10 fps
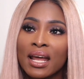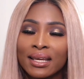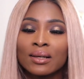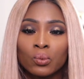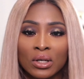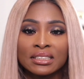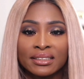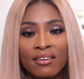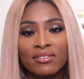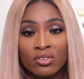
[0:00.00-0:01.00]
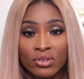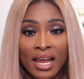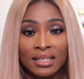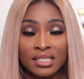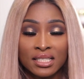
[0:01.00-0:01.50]
And it was definitely
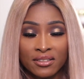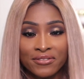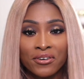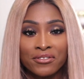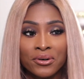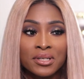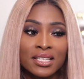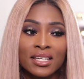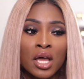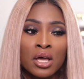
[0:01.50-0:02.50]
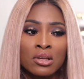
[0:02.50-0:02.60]
red. This is the 440.